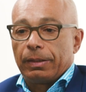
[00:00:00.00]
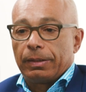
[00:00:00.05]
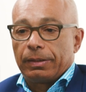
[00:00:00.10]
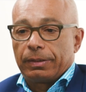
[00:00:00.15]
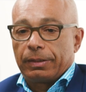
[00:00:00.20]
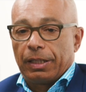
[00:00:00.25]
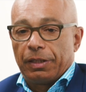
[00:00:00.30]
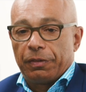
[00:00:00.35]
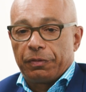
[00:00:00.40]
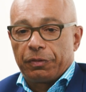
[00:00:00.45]

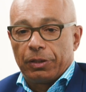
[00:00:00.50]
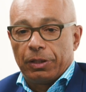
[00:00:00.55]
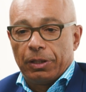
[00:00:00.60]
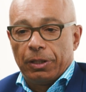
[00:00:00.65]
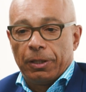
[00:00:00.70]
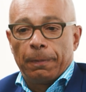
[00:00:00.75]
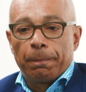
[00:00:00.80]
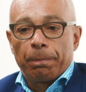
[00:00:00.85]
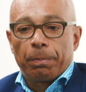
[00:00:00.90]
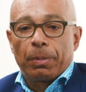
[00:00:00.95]

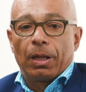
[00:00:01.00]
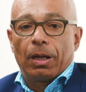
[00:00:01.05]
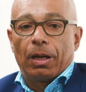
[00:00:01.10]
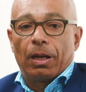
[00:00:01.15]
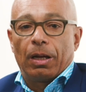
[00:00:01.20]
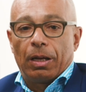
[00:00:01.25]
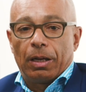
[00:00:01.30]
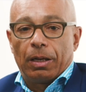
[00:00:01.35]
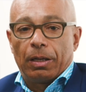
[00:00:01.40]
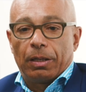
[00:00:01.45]
safety,
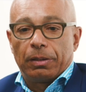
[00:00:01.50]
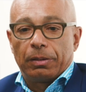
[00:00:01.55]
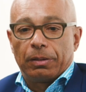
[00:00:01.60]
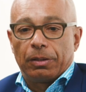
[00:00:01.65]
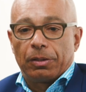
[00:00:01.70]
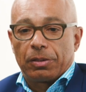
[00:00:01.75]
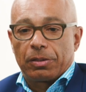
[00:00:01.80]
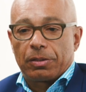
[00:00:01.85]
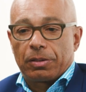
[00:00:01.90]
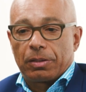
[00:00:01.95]

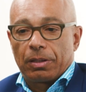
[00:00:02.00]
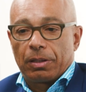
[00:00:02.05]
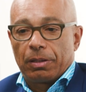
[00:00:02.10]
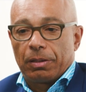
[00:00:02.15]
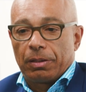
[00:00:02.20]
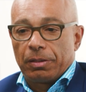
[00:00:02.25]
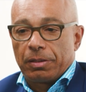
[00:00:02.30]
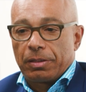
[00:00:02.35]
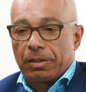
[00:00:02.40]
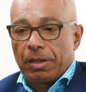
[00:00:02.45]
this
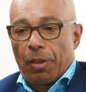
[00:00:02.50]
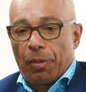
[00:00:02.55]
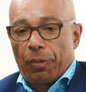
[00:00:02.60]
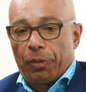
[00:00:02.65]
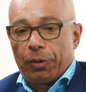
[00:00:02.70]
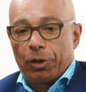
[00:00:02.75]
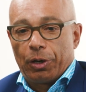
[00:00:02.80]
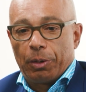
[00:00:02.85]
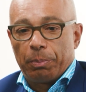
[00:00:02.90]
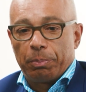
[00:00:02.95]
cell
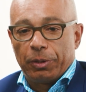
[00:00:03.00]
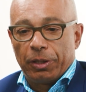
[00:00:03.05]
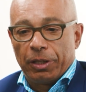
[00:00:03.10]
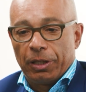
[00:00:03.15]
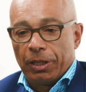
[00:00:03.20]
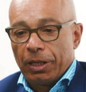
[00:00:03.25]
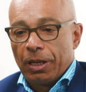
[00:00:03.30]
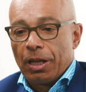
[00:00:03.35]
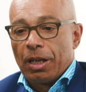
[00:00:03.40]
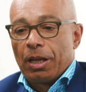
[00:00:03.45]

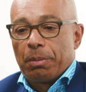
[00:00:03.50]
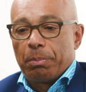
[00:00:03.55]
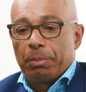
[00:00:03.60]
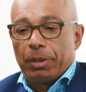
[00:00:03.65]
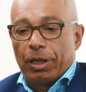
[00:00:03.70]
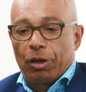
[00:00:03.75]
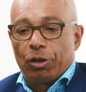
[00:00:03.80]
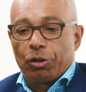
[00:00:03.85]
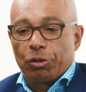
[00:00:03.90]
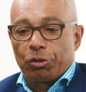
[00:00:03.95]
therapy
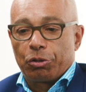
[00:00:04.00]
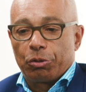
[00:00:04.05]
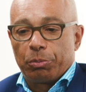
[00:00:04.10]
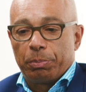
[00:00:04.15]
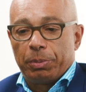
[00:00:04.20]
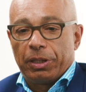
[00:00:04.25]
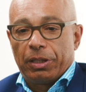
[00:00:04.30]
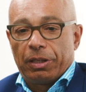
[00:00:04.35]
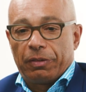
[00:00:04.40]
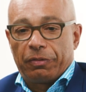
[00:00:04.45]
may also
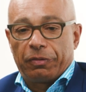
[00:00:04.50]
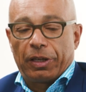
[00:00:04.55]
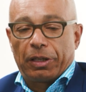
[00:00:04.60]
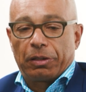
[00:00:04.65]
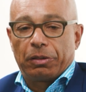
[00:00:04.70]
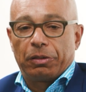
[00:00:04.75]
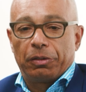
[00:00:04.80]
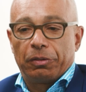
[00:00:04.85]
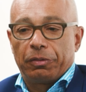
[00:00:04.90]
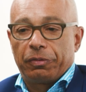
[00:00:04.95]
be
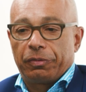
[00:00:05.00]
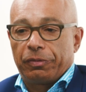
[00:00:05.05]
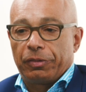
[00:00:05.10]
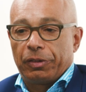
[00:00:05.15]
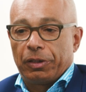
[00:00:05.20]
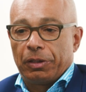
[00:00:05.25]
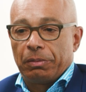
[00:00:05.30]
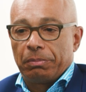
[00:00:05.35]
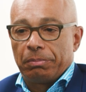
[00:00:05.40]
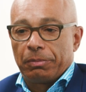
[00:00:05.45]
effective
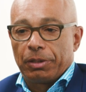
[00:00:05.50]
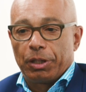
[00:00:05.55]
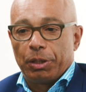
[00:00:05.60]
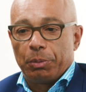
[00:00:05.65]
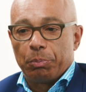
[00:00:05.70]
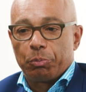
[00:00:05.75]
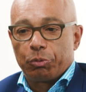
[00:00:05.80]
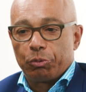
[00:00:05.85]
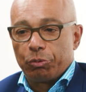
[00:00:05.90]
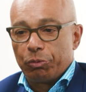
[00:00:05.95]
in
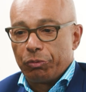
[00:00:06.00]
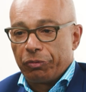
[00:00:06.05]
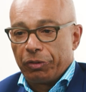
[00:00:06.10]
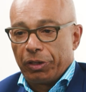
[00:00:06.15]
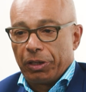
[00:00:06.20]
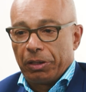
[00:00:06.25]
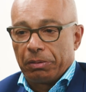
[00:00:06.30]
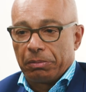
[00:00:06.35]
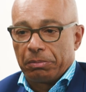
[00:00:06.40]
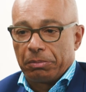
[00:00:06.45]

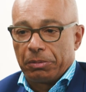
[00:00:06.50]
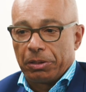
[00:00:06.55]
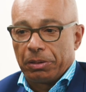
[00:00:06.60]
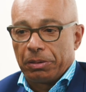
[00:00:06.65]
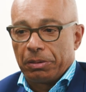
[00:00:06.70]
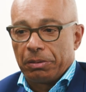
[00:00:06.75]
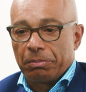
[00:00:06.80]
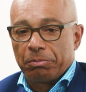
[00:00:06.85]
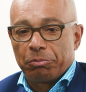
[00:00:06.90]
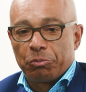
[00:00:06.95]
improving
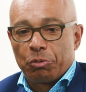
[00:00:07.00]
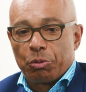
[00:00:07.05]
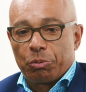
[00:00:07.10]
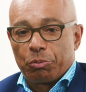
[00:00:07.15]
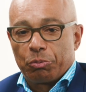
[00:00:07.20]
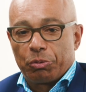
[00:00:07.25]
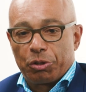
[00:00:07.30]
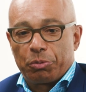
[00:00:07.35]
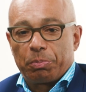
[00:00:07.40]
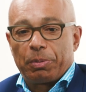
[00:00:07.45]
the
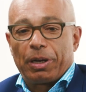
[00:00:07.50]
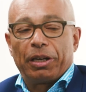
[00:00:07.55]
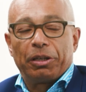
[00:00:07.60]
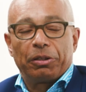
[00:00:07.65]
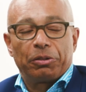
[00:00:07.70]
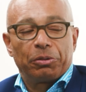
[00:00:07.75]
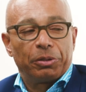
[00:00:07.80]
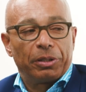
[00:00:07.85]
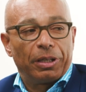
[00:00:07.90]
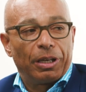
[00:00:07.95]

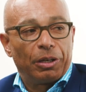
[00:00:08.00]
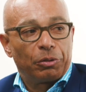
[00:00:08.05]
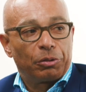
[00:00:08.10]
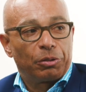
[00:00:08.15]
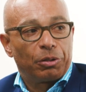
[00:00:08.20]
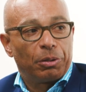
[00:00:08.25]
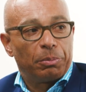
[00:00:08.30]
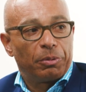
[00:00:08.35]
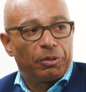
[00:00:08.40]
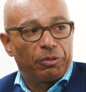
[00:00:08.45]
respiratory
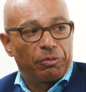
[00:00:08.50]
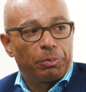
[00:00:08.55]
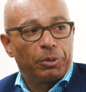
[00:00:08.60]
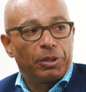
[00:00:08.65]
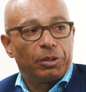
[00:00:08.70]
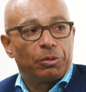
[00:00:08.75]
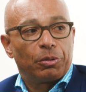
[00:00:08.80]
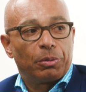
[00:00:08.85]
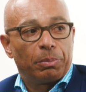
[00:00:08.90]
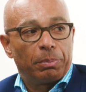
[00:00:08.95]
outcome of
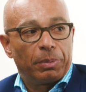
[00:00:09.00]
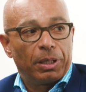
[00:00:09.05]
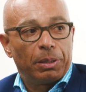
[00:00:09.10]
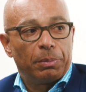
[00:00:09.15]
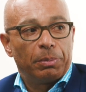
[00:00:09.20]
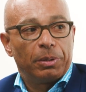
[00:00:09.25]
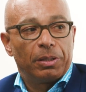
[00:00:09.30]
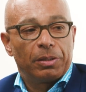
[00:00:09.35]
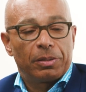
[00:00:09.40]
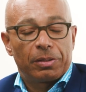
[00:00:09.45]
preterm
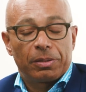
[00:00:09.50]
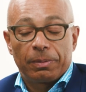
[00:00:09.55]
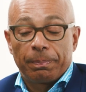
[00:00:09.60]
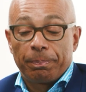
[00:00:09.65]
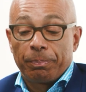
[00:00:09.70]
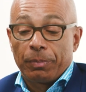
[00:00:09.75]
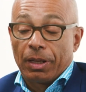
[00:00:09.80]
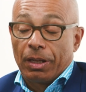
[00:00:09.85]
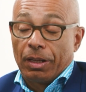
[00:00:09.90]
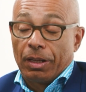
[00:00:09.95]
babies. Mm-hmm.